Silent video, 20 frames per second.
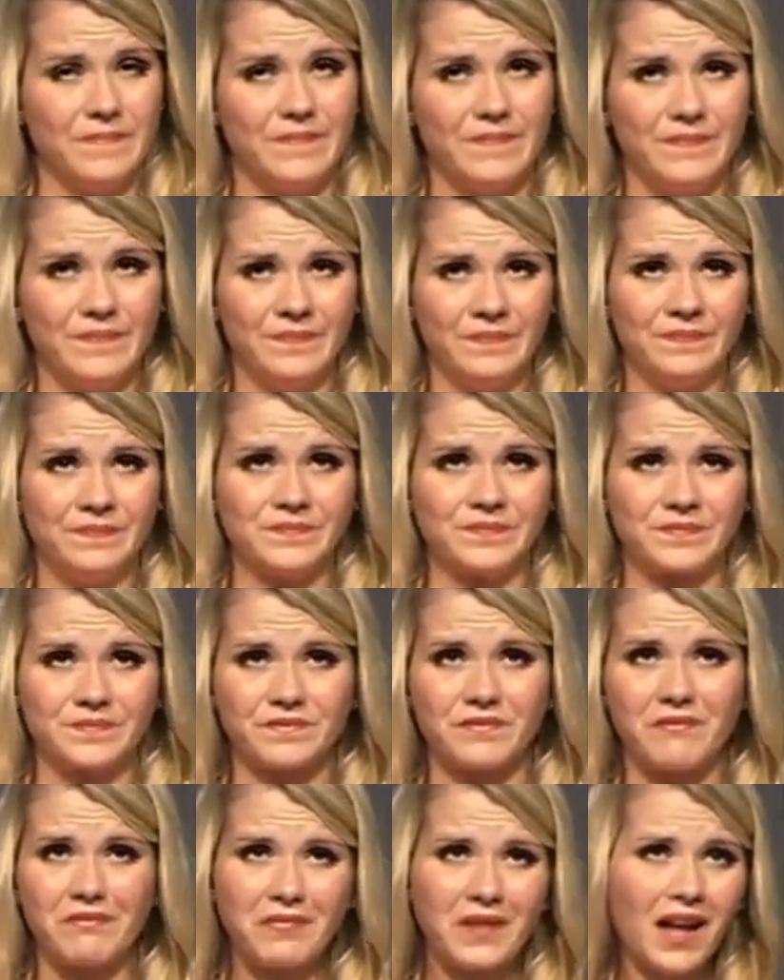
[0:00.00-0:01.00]

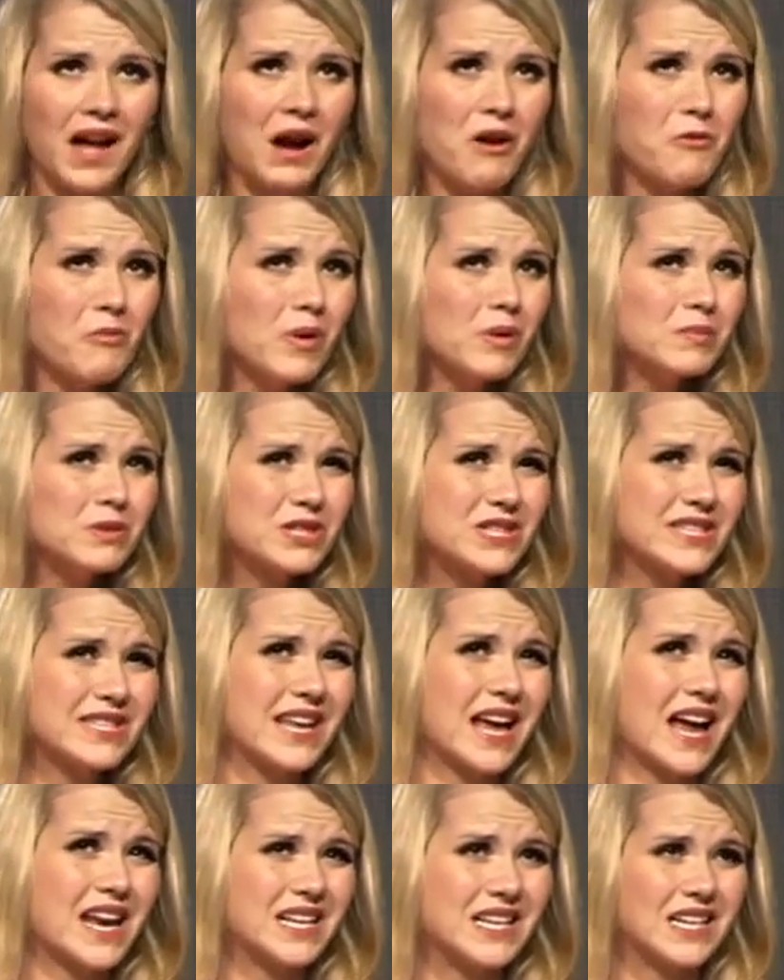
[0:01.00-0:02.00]
I remember
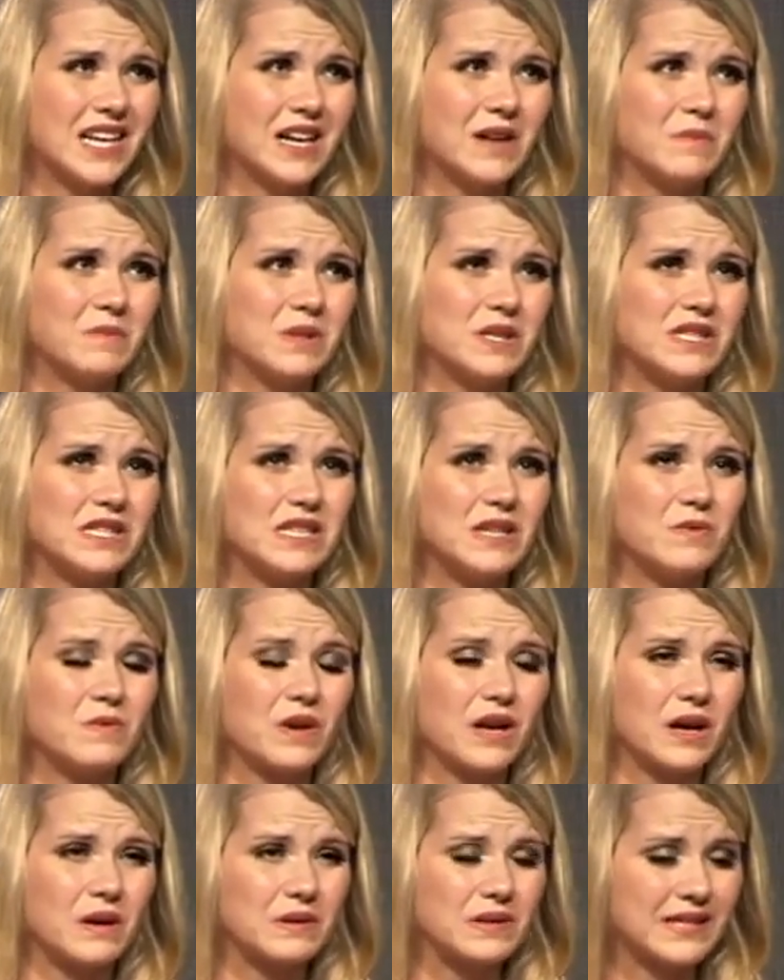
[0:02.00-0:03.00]
standing up to see what
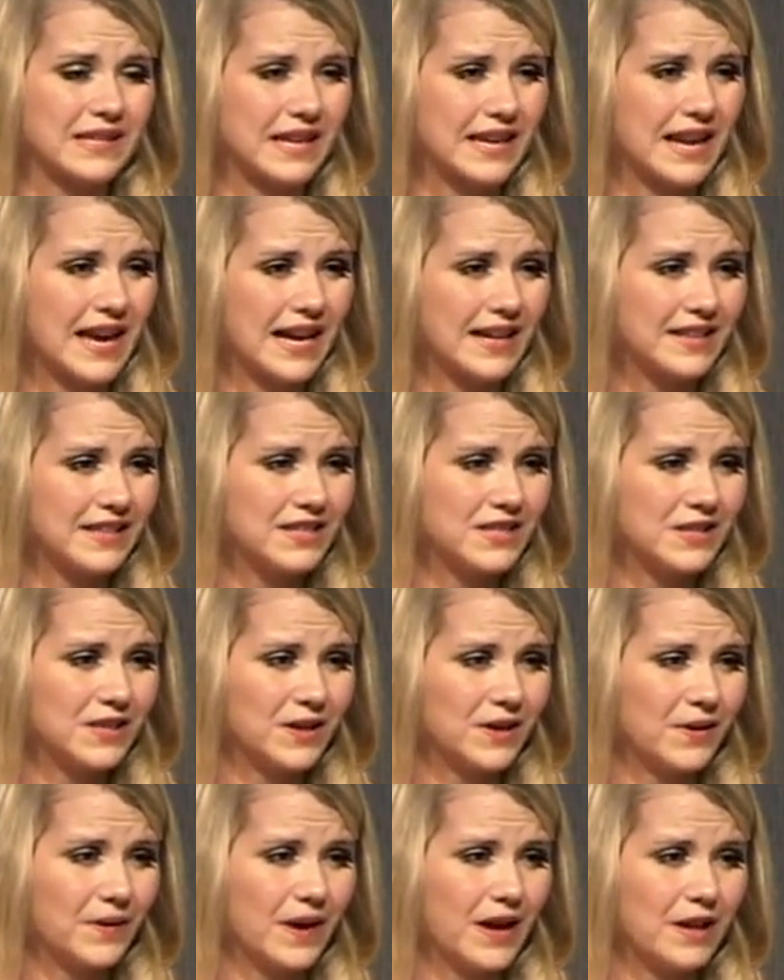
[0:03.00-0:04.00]
I was connected to,
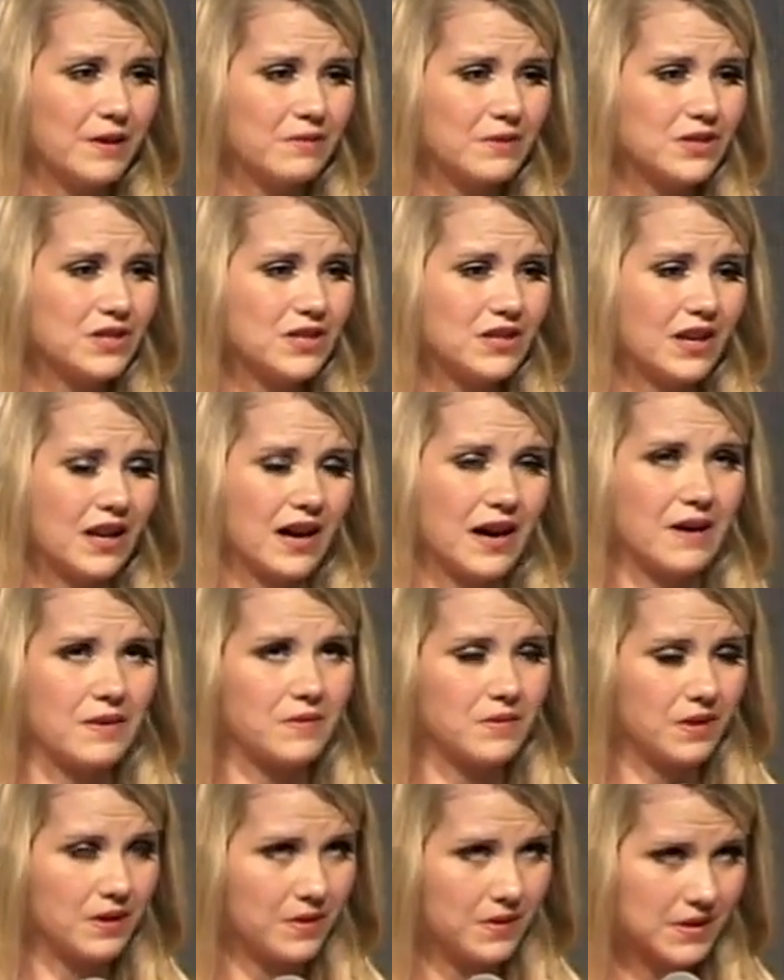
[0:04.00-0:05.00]
and it was
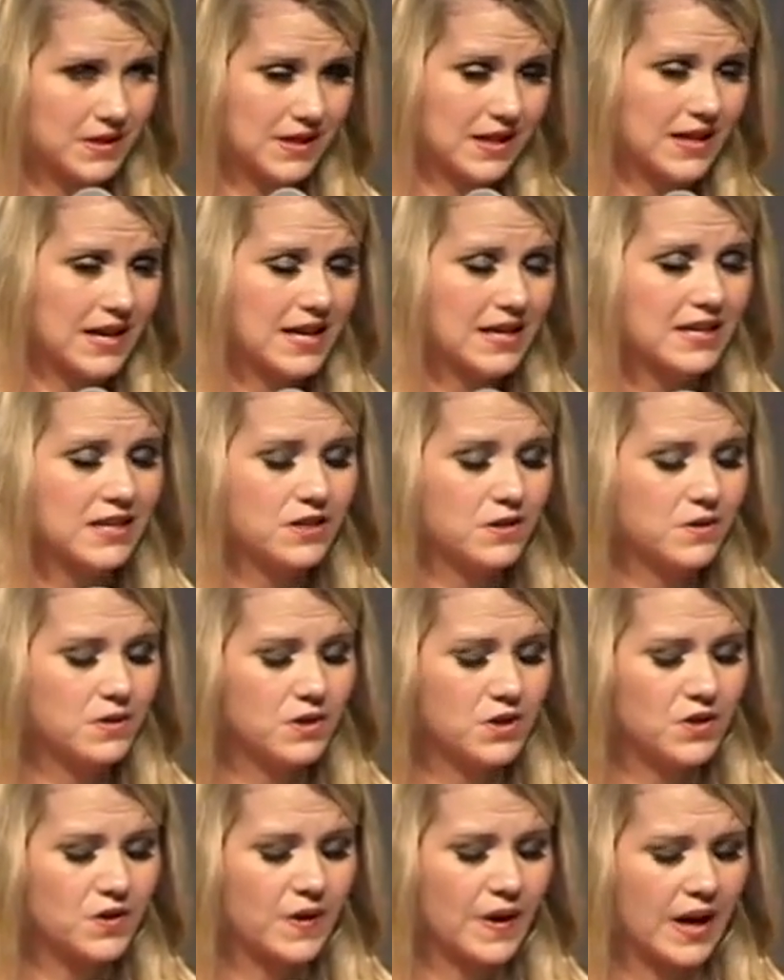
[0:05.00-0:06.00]
connected to a
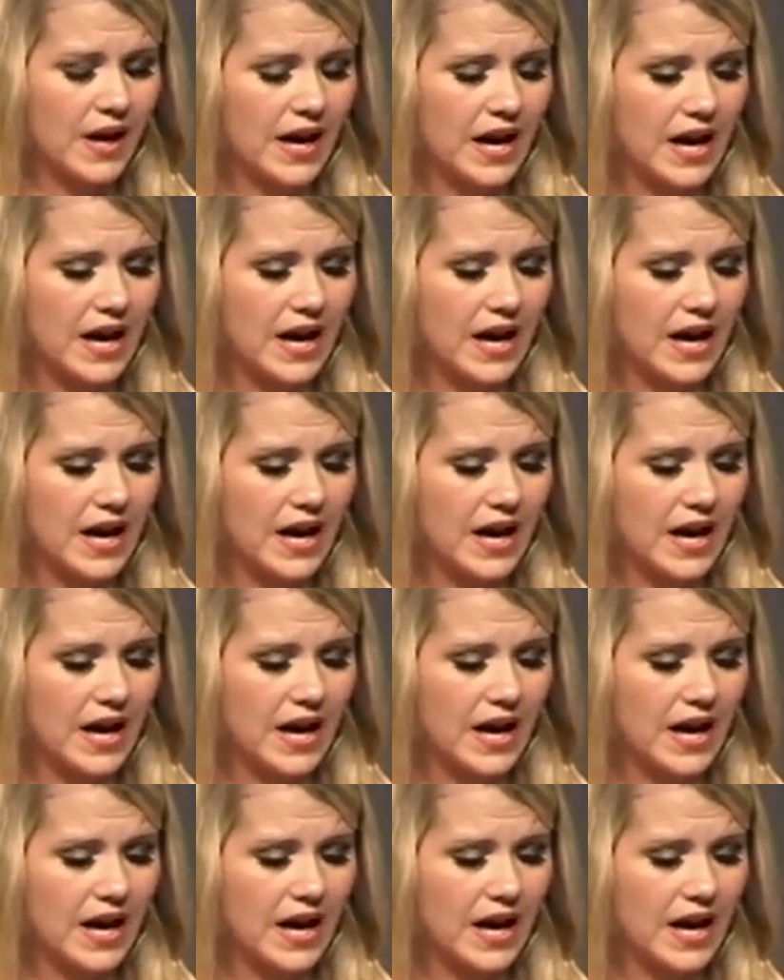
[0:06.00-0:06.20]
tree,